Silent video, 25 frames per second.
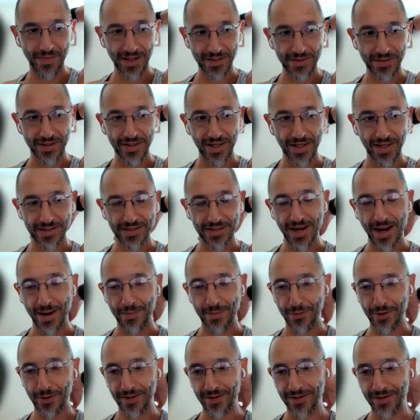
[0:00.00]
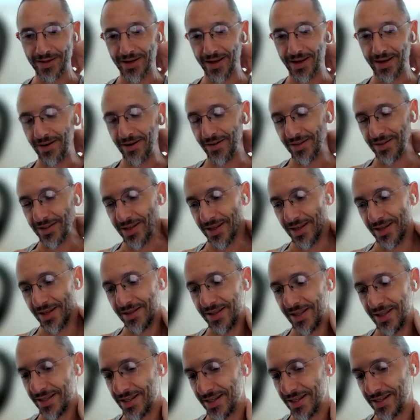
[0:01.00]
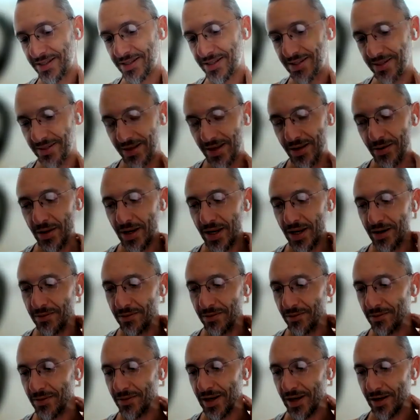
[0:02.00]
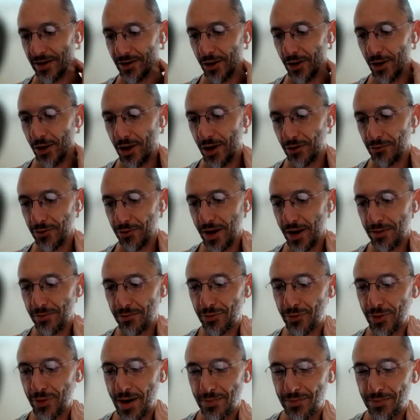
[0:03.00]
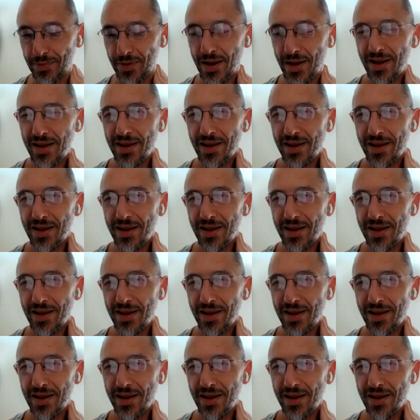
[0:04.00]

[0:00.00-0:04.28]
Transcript: that's tapering. This is in long run prep.